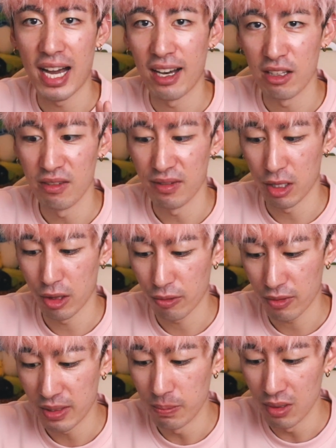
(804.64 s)
out of the
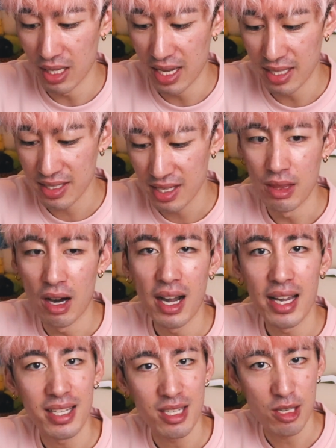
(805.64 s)
3 blends. Not
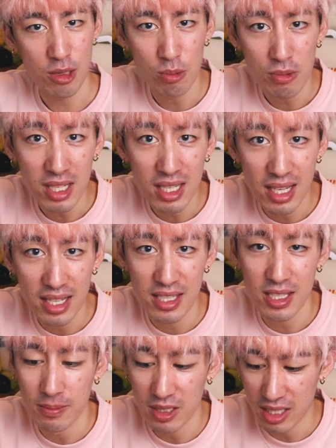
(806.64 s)
as sweet as
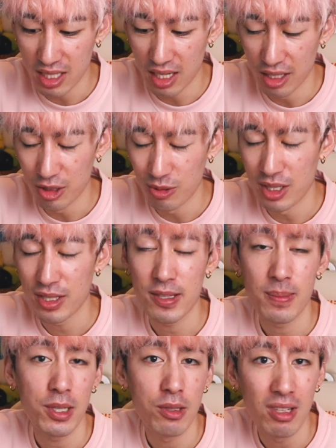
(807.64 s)
some of the other ones,
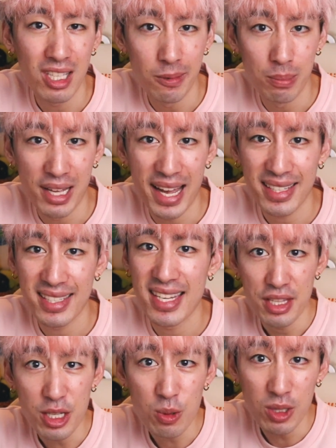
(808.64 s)
especially the black tea.
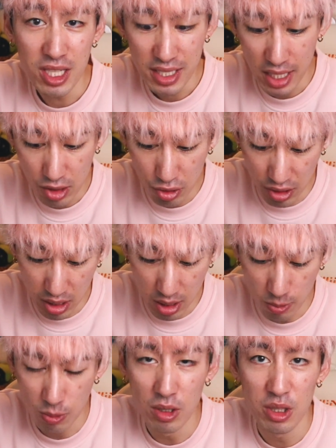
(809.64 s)
This one is actually
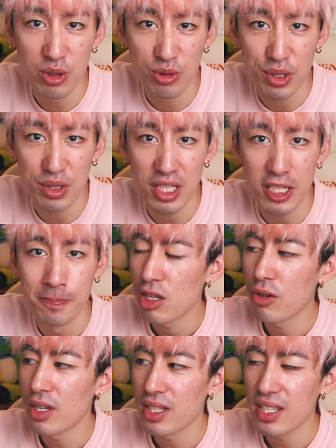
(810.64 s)
really fruity. You
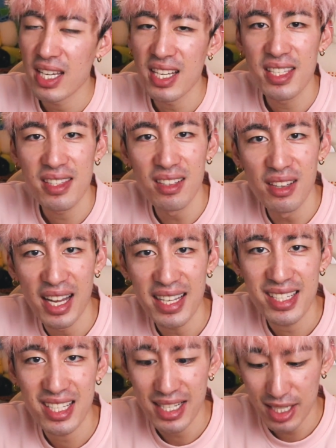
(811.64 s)
can taste the
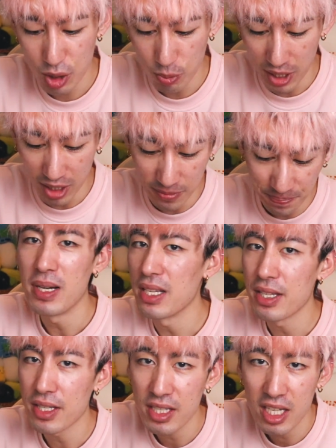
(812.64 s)
lychee as well, but it
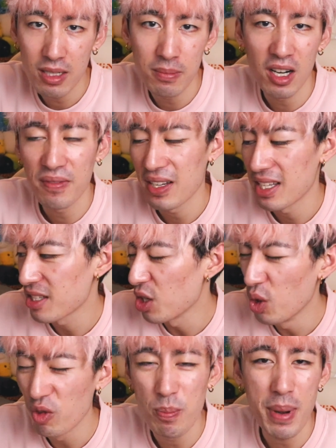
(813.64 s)
doesn't come off as
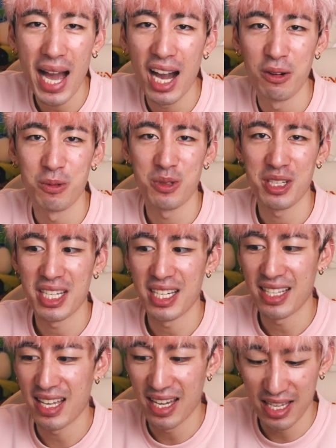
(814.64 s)

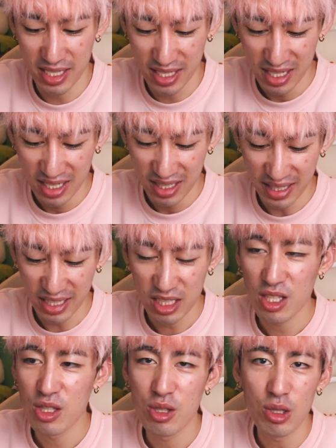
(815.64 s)
overpowering, as
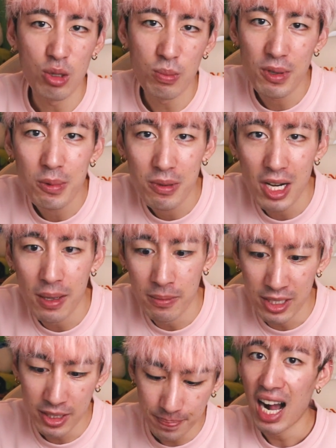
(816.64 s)
super
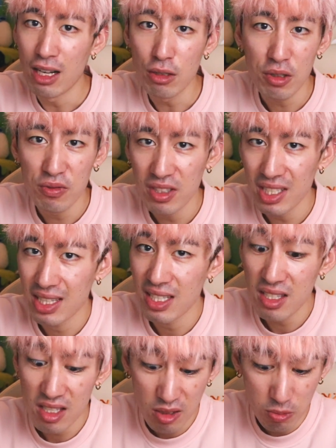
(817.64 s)
prominent. I also feel like this
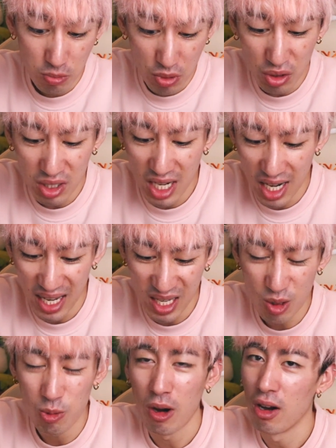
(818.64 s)
is a really high
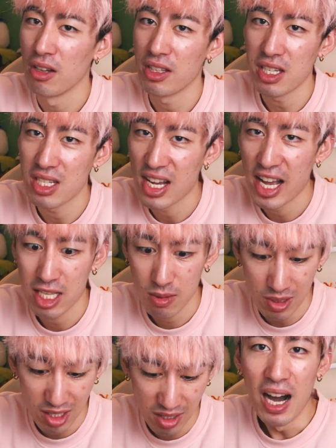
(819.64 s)
quality
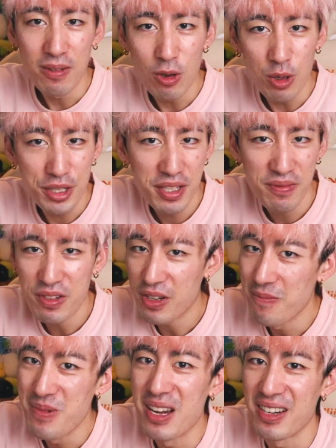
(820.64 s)
jasmine. Of course, if you
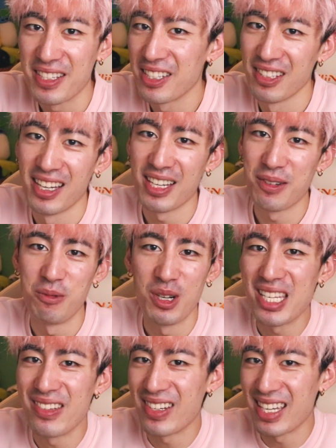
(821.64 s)
compare it to
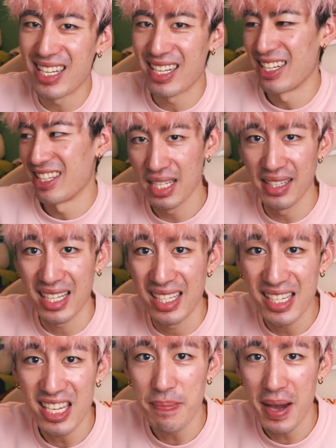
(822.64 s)
what you get in a
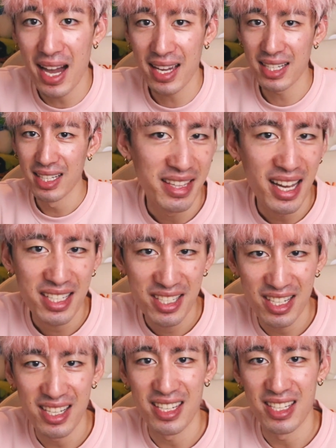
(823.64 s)
tea bag, that
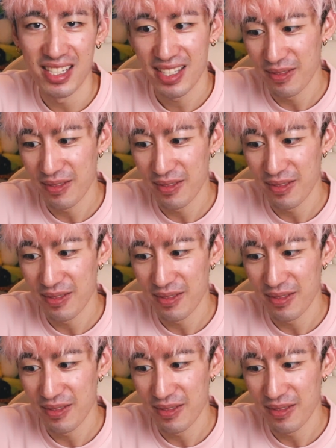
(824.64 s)
shit is